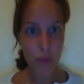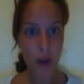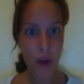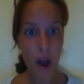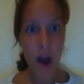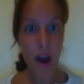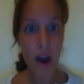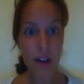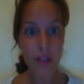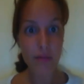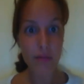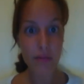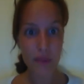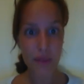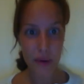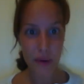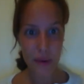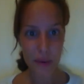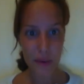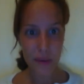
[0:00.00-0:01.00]
We're on a
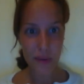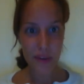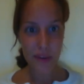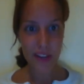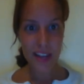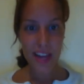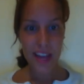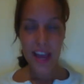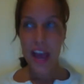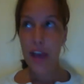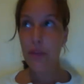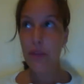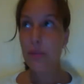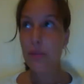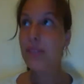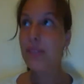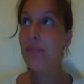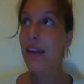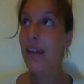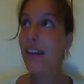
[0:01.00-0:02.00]
road and
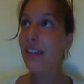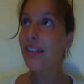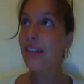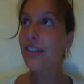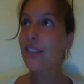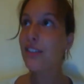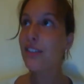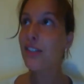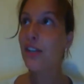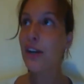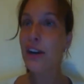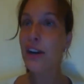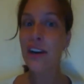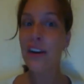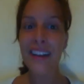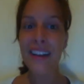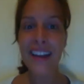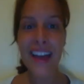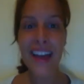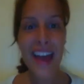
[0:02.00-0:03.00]
we make a little
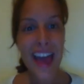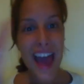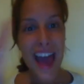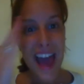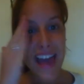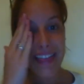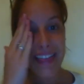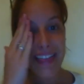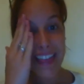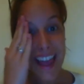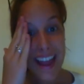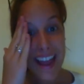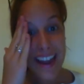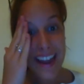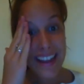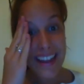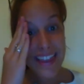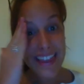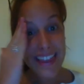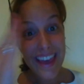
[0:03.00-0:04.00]
turn and
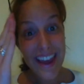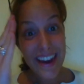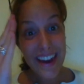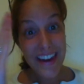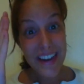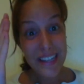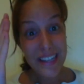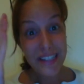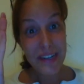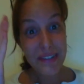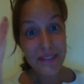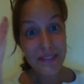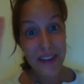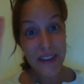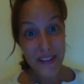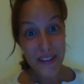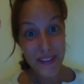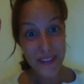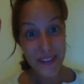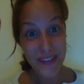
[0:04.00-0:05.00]
then there is our
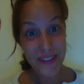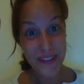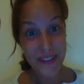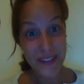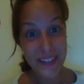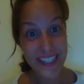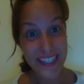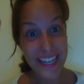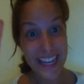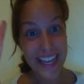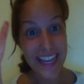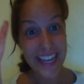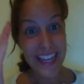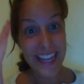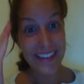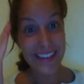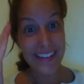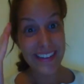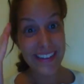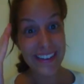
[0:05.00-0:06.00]
refuge
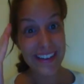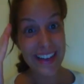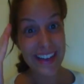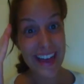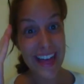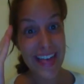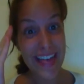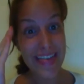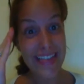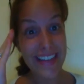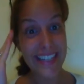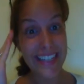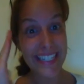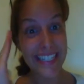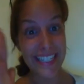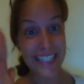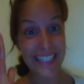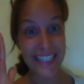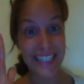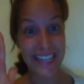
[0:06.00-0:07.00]
in the
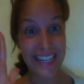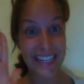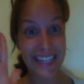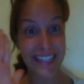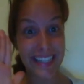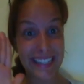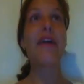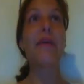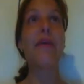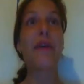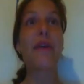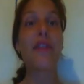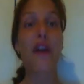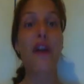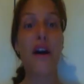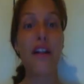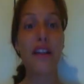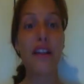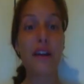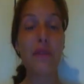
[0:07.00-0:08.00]
distance. With
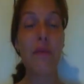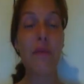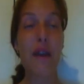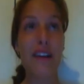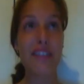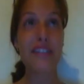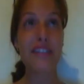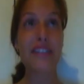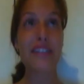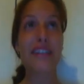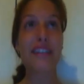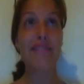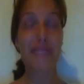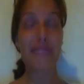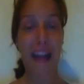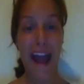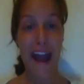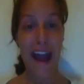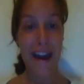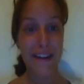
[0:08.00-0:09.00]
all our wandering
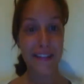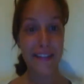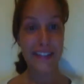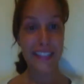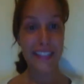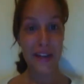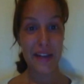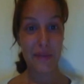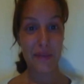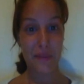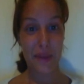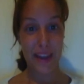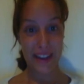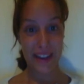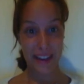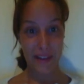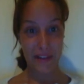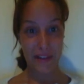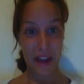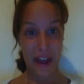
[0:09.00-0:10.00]
around and
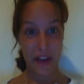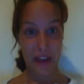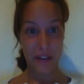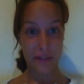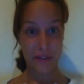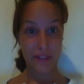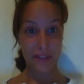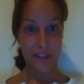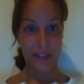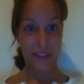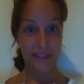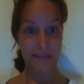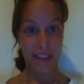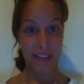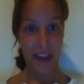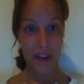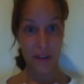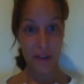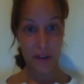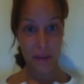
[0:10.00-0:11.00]
waiting around for
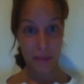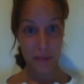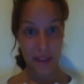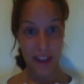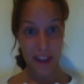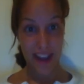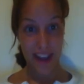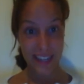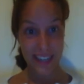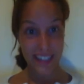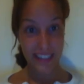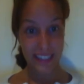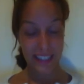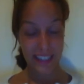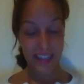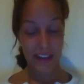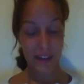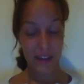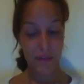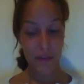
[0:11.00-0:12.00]
that creepy guy to
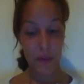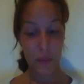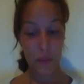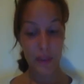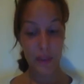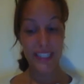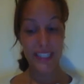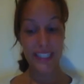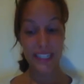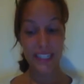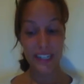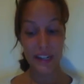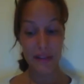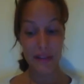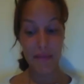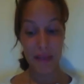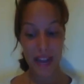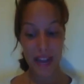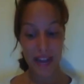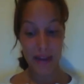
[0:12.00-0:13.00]
leave, we
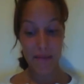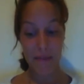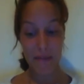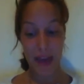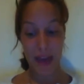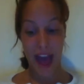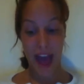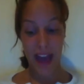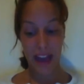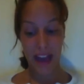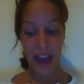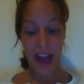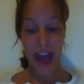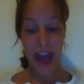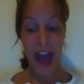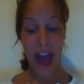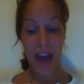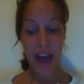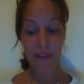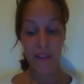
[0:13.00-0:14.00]
still made it back
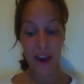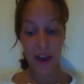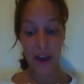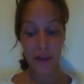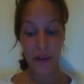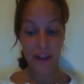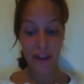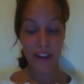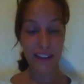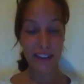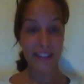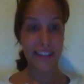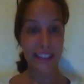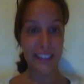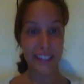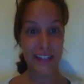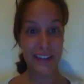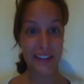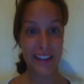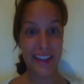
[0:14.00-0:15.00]
a half hour
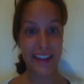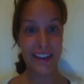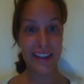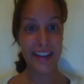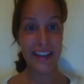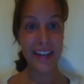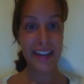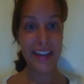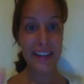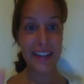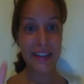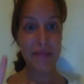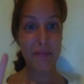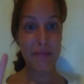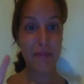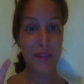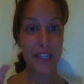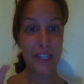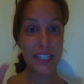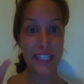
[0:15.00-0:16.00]
earlier than
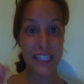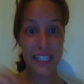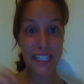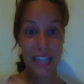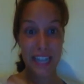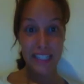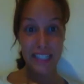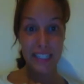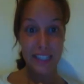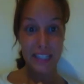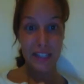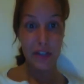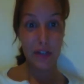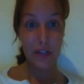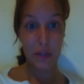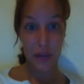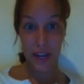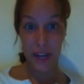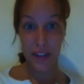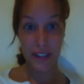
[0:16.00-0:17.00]
the suggested
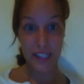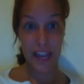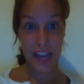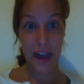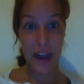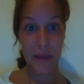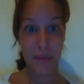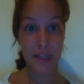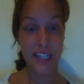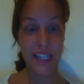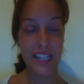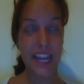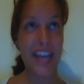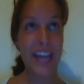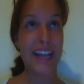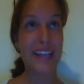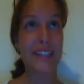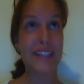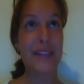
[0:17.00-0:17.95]
trail time would take.